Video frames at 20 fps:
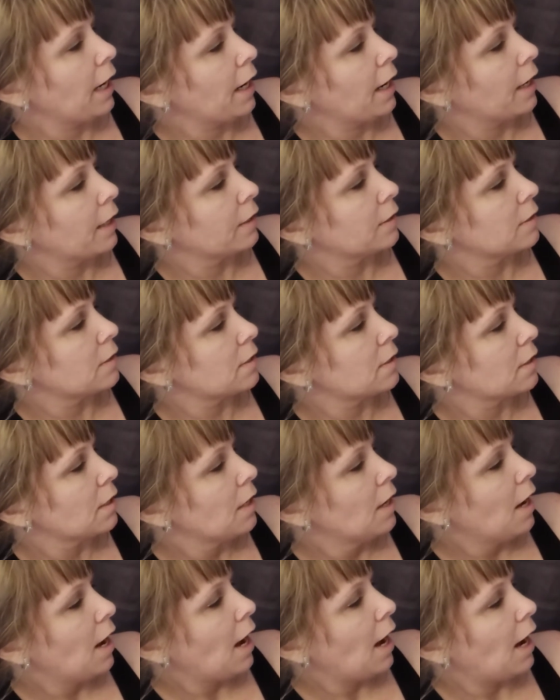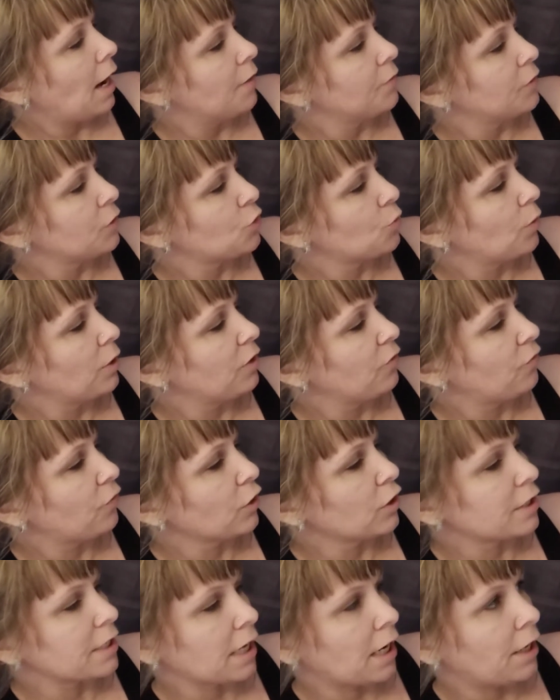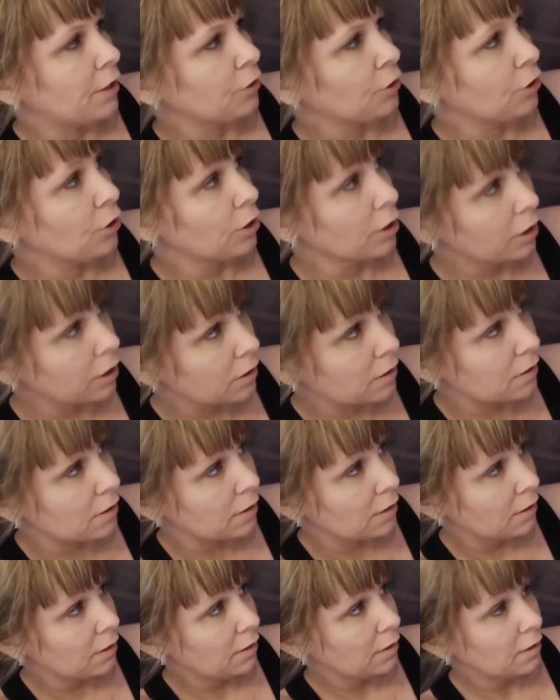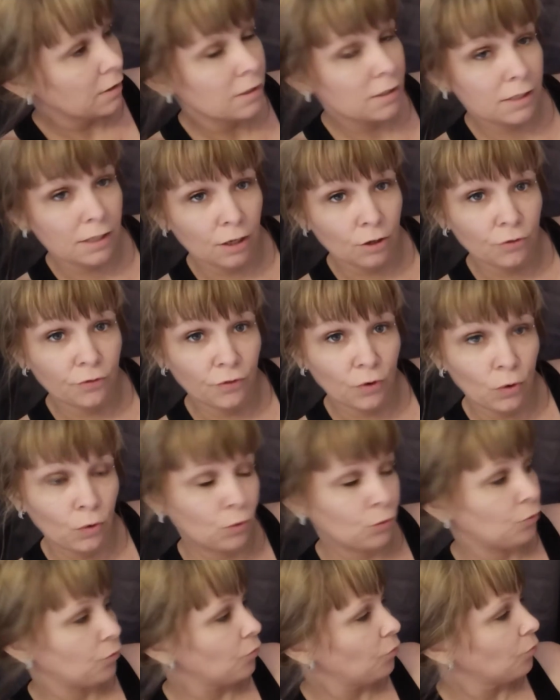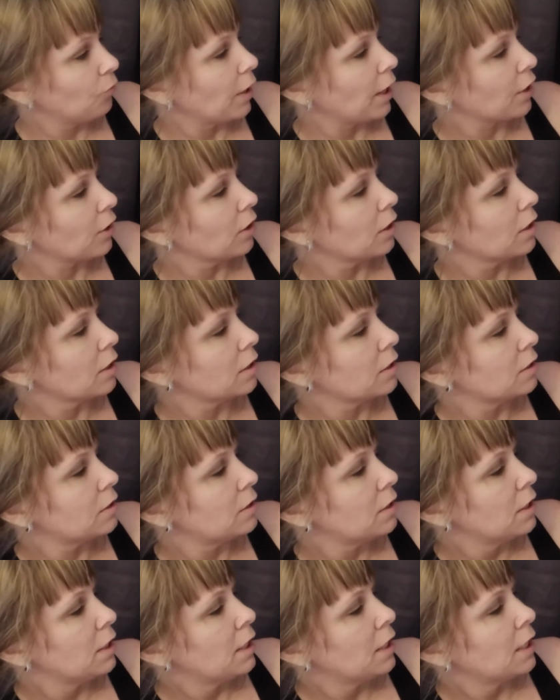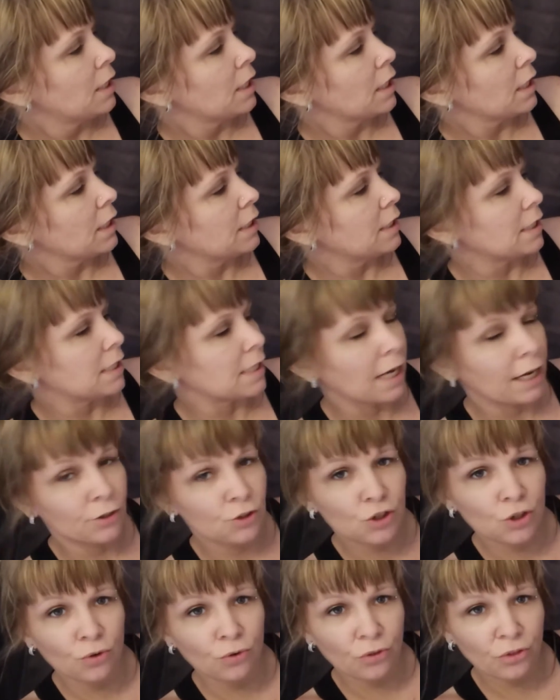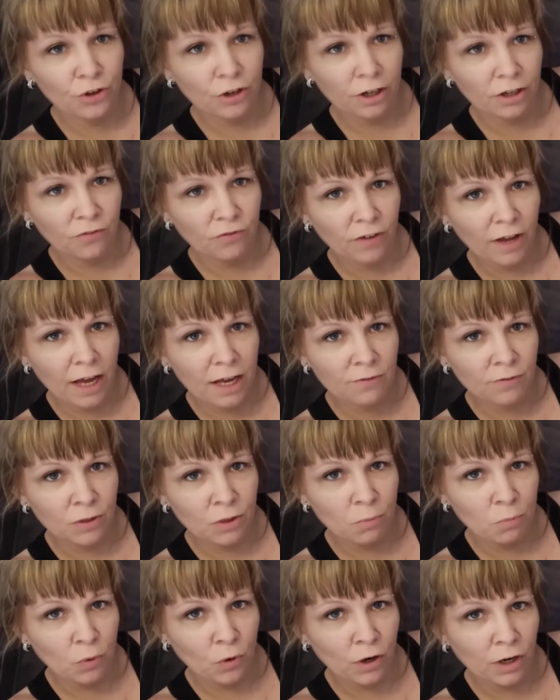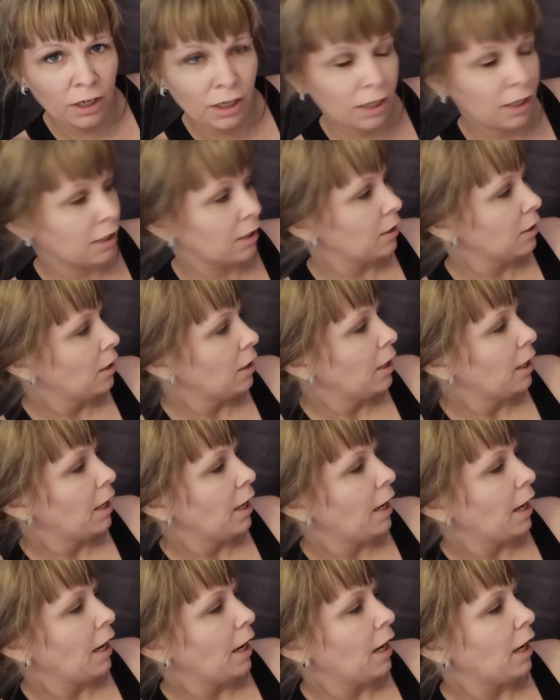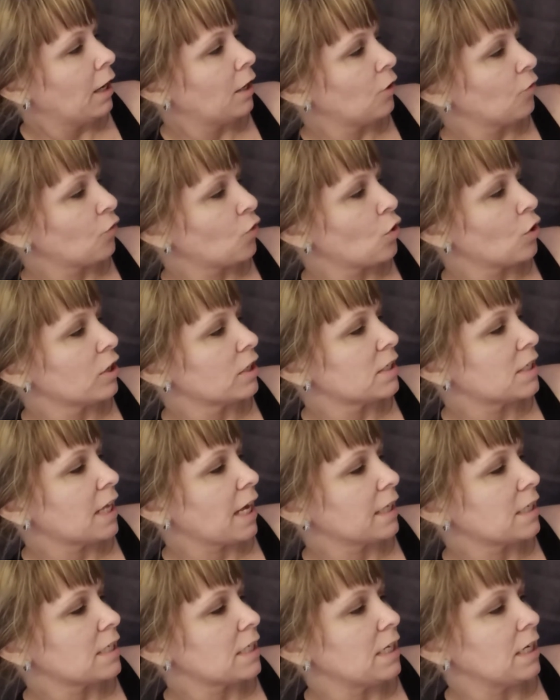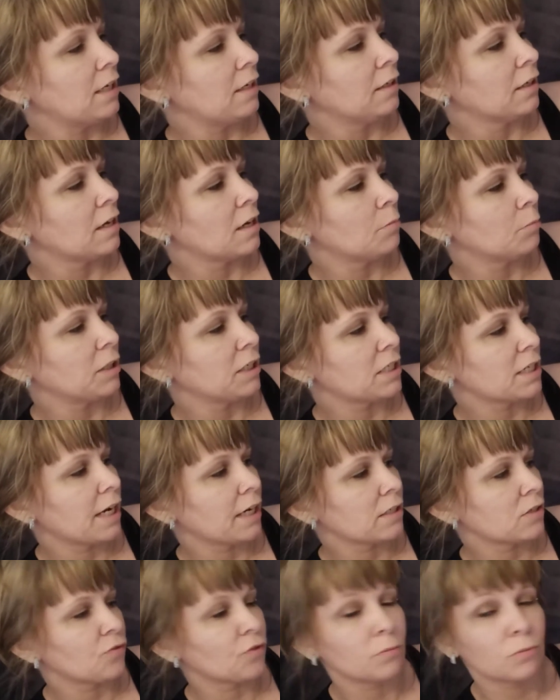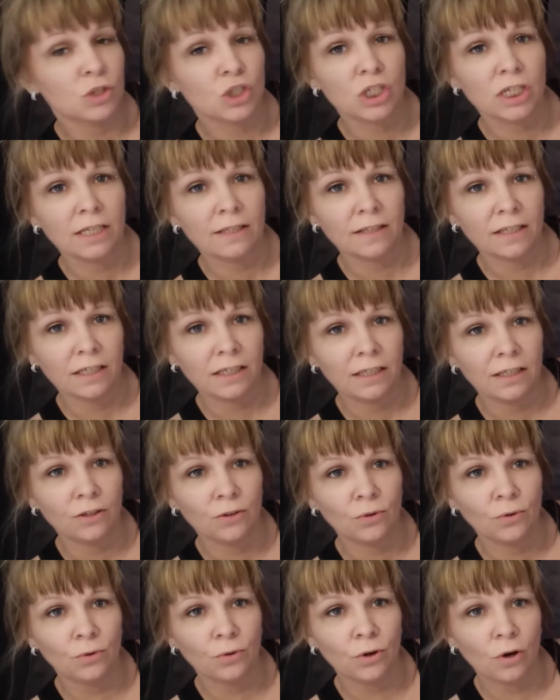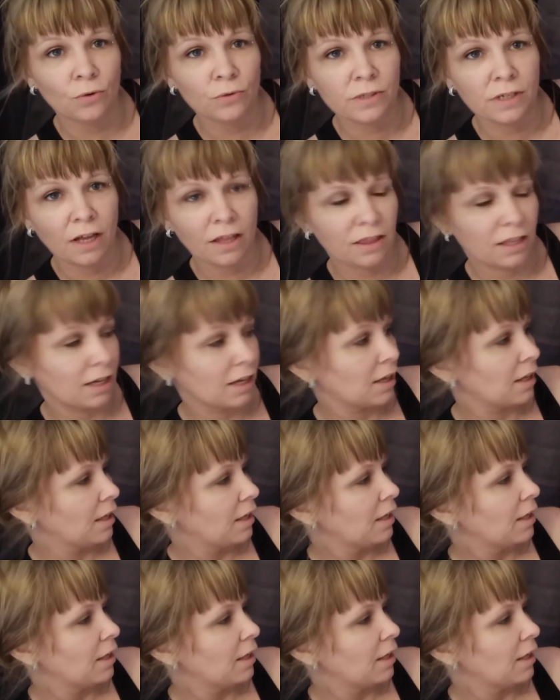has on the 21st on Kirk's cell phone record is at 2:35 in the morning, and of course that's the incoming text from Sheila E., who knows nothing.